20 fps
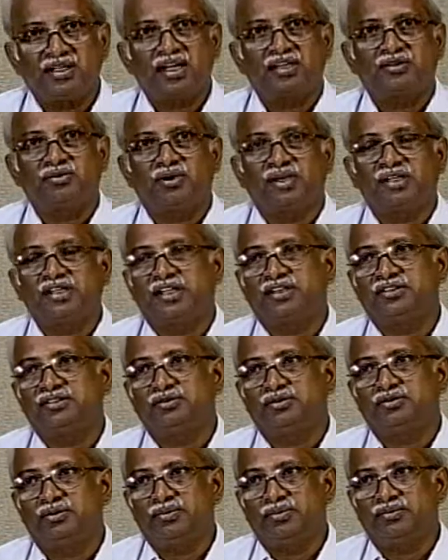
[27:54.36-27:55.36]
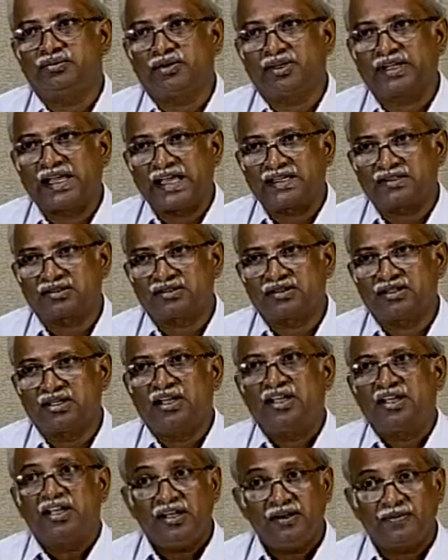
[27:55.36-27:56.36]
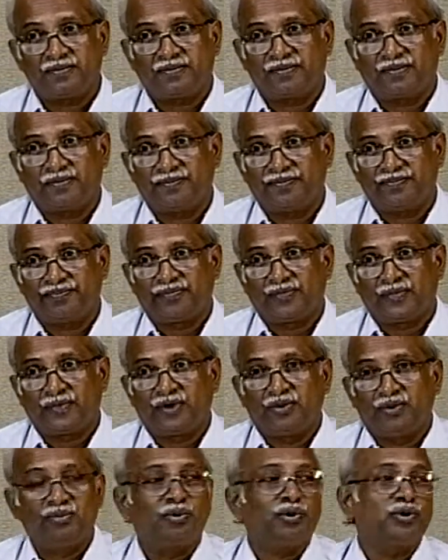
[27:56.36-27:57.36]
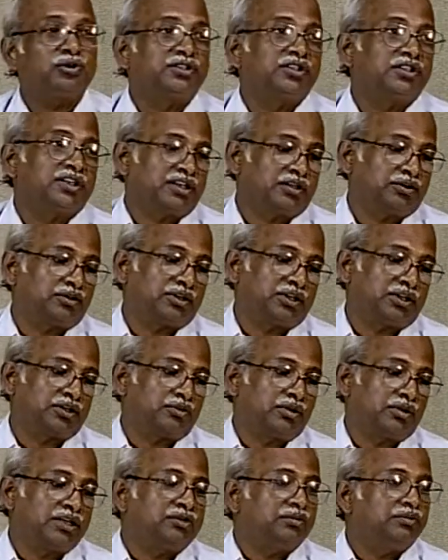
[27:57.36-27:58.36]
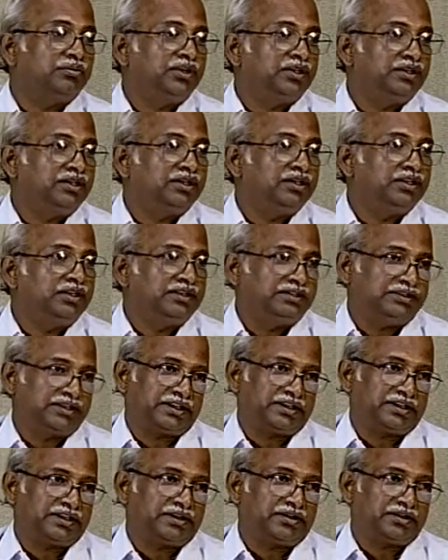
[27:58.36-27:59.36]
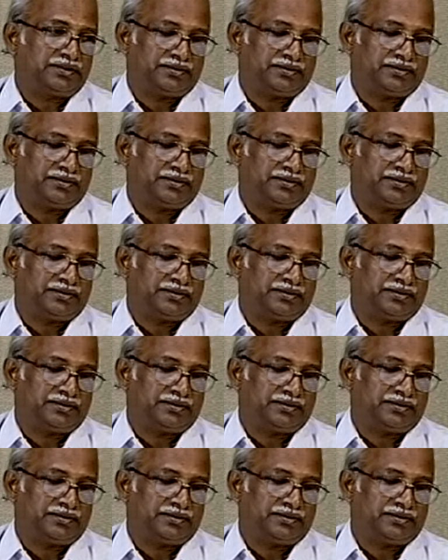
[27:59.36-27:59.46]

and one riser will be for gas, if both are required to be injected.